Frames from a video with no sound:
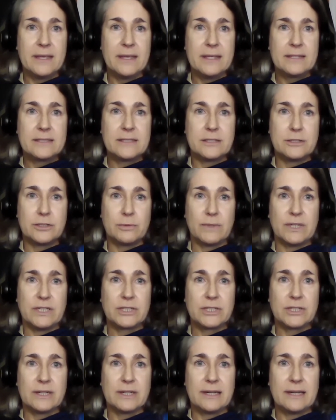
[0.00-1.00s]

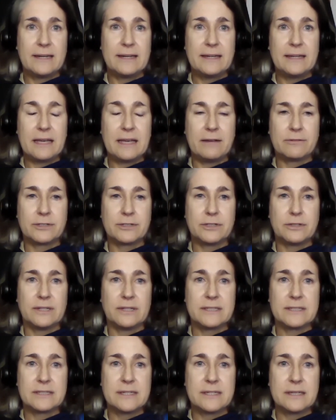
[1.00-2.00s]
situation after
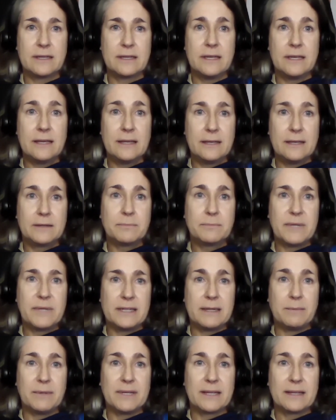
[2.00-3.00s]
this
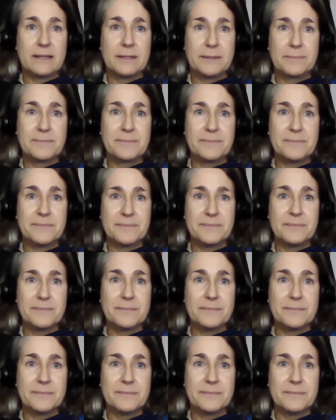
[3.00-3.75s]
pandemic. And